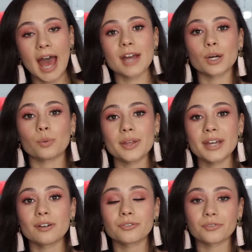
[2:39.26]
And
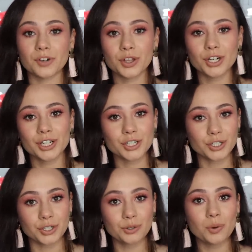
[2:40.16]
without further
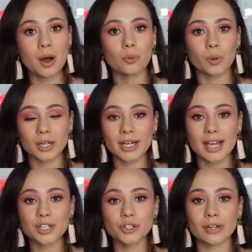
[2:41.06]
ado, we're gonna
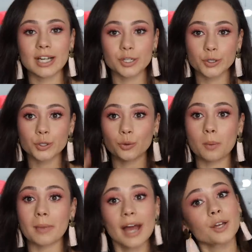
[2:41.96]
get straight into
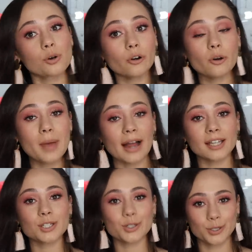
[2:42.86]
my Coral
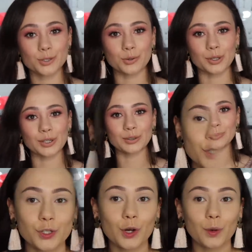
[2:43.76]
palette tutorial.
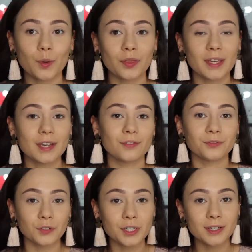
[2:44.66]
So the
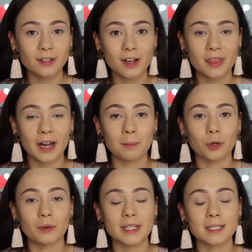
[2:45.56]
first look that I'm
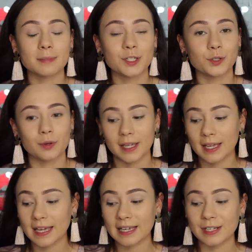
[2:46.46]
going to be
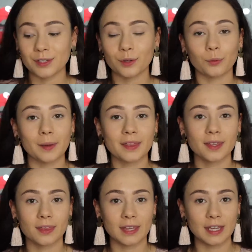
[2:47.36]
doing is with
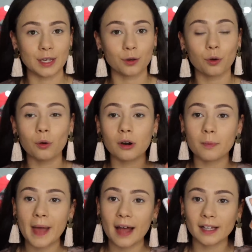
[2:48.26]
the
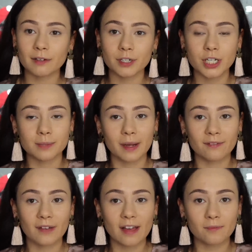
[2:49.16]
Coral palette, which is my
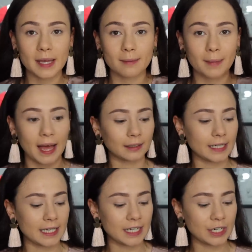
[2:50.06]
5 pan palette